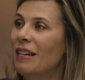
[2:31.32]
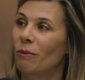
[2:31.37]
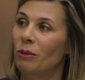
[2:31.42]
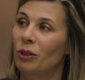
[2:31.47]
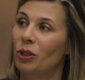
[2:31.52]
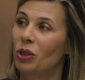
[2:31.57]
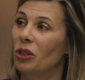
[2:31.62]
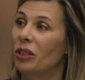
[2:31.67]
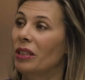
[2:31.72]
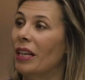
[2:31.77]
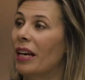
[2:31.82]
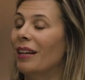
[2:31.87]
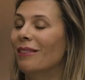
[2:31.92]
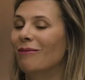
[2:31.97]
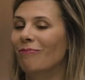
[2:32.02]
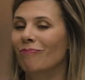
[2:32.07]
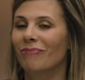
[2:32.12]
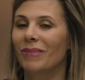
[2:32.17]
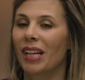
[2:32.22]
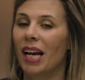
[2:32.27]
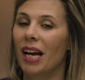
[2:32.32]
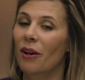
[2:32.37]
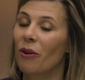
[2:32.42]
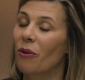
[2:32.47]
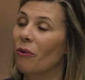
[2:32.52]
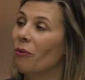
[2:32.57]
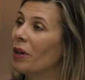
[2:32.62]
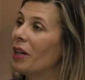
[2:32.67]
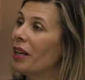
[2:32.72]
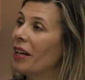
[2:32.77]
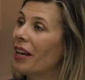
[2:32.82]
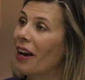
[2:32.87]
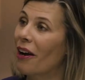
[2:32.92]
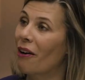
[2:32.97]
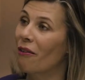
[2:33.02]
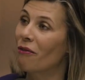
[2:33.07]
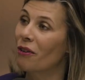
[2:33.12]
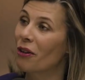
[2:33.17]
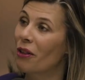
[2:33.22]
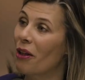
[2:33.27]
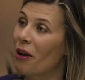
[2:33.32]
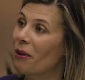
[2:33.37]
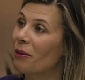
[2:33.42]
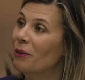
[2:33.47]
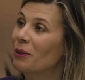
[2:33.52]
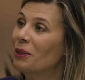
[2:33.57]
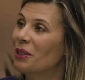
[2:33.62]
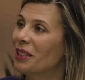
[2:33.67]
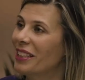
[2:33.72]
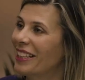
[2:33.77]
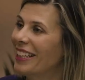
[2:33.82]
was just like, I don't really care for those.